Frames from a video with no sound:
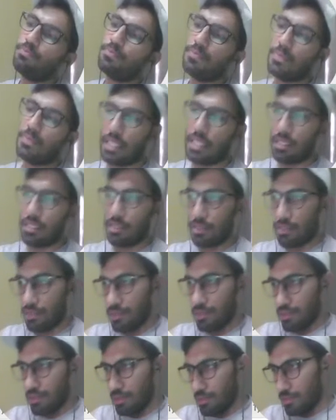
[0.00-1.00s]
then it
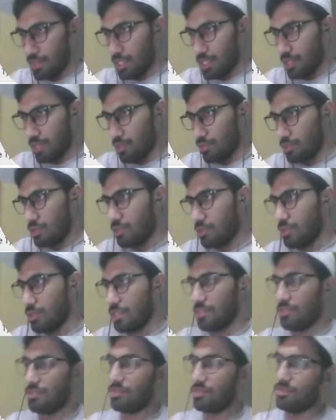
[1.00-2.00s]
comes down slowly.
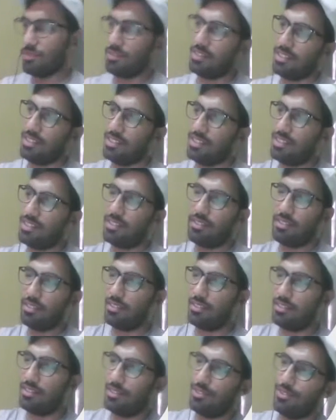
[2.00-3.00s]
So this,
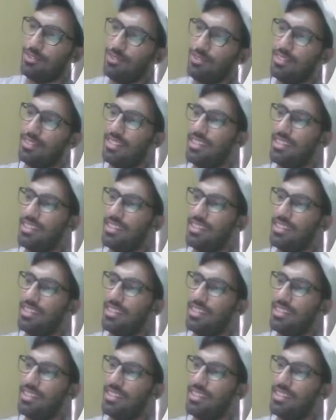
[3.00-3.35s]
so